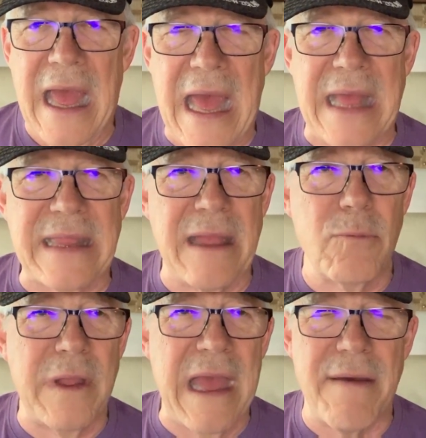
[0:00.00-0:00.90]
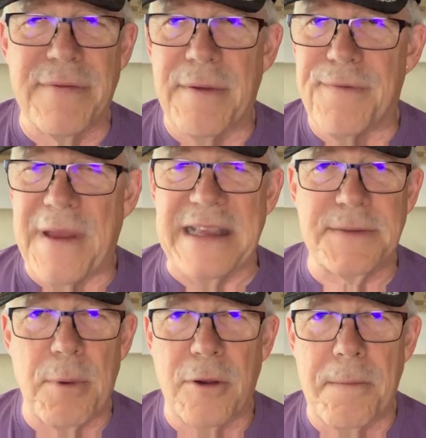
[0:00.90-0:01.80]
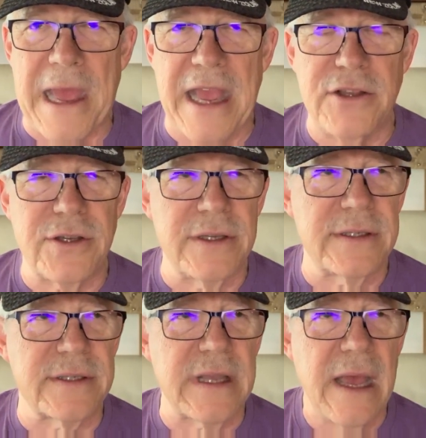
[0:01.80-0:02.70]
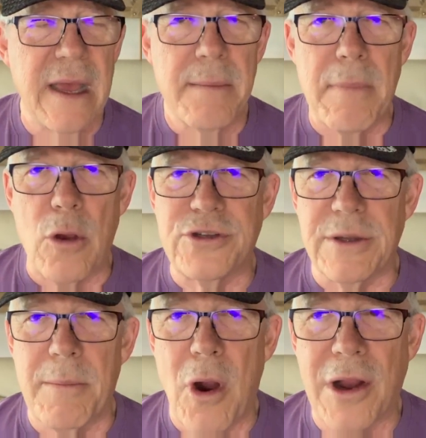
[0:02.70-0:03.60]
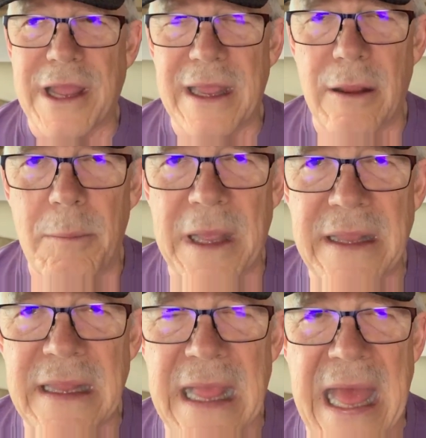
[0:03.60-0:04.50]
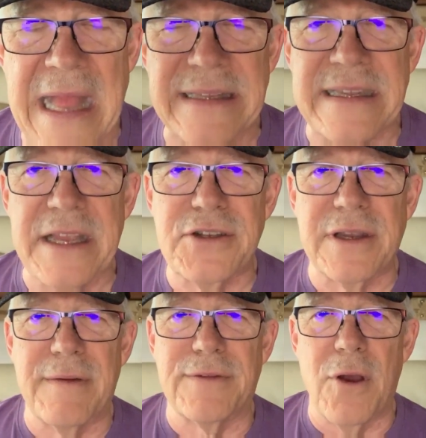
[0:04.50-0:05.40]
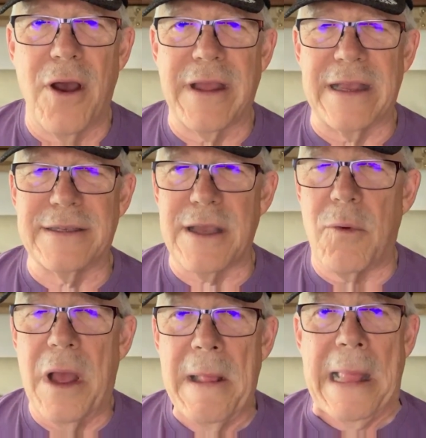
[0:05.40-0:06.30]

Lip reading: And then we have the Facebook pages, Moshe Mark Idelman and Teaching of Talking. So